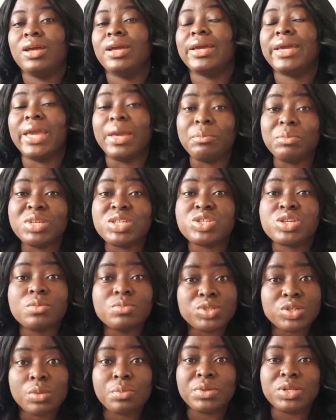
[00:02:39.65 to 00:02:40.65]
can be
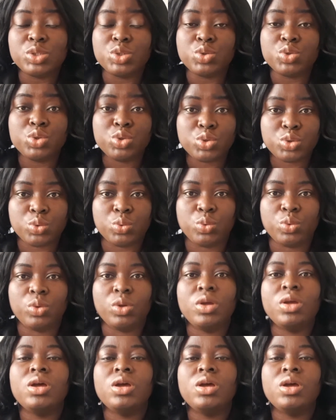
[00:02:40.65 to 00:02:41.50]
summed up into two.